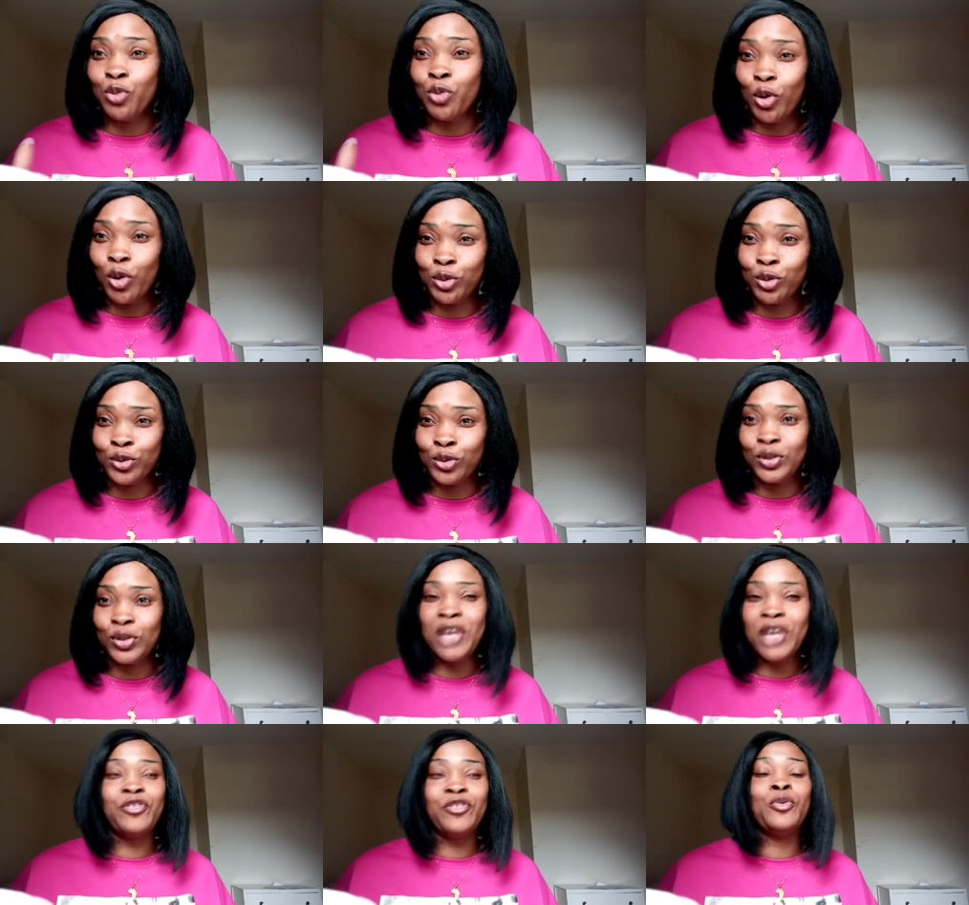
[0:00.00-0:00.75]

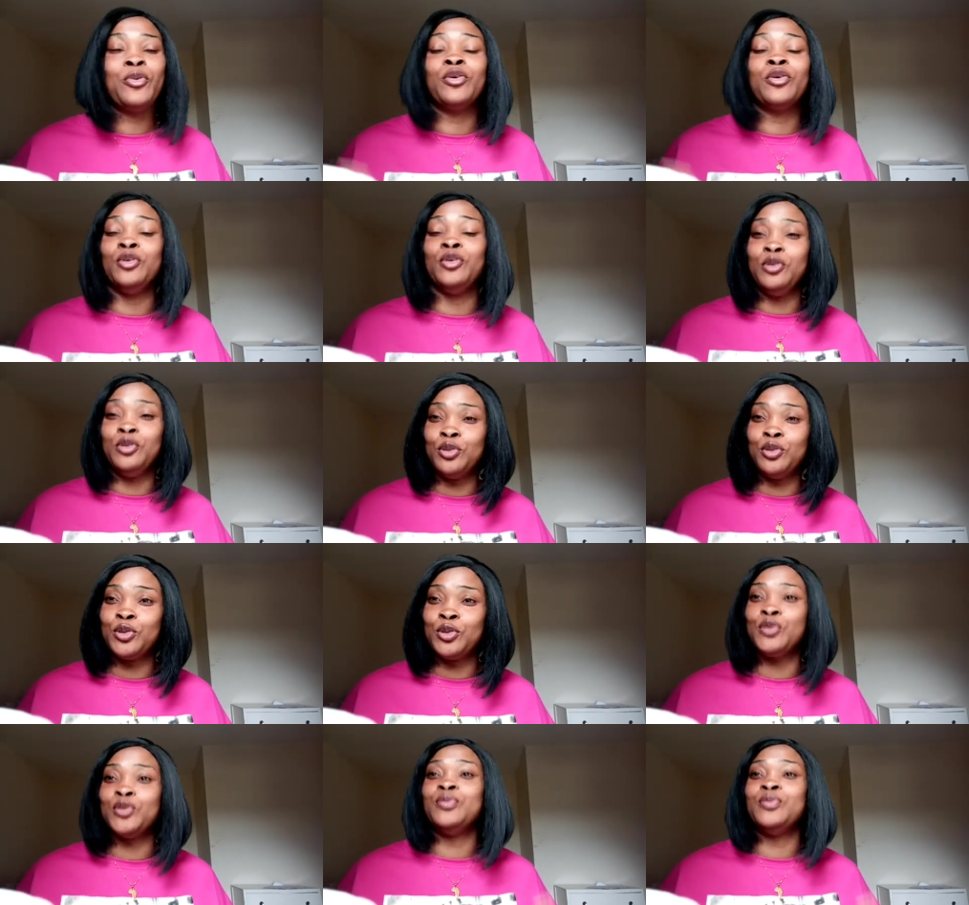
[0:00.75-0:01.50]
hustle. Everyone on
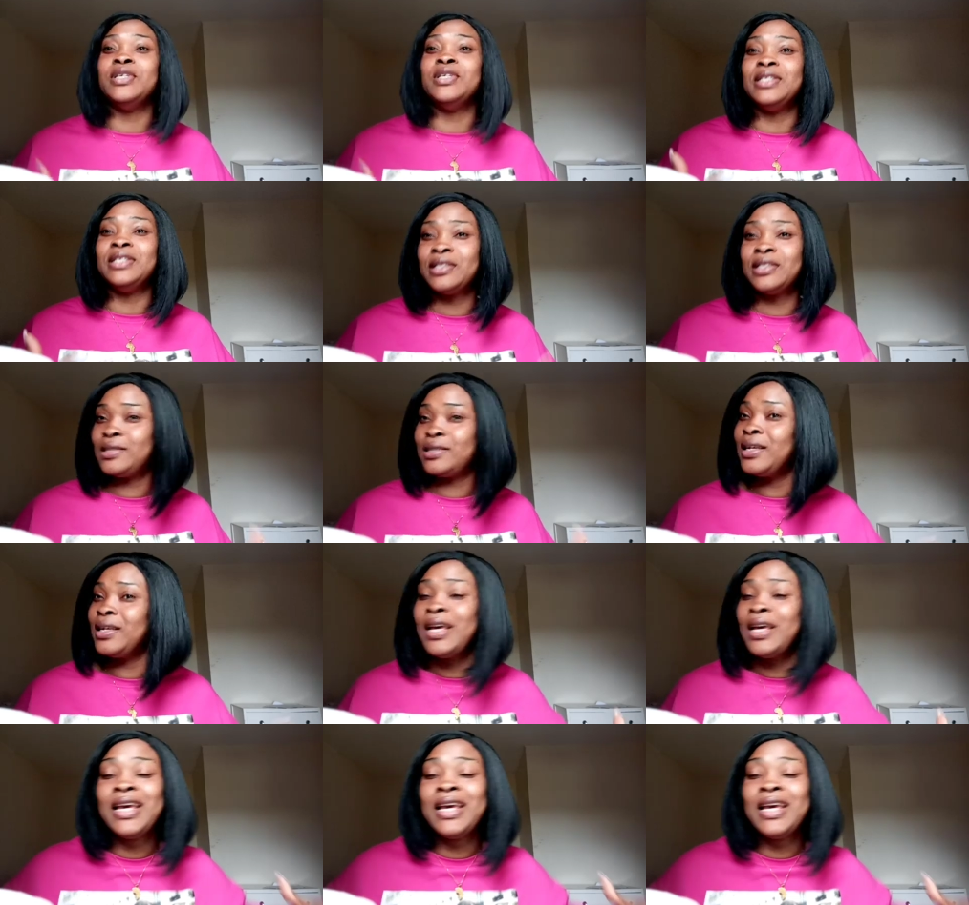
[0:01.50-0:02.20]
YouTube is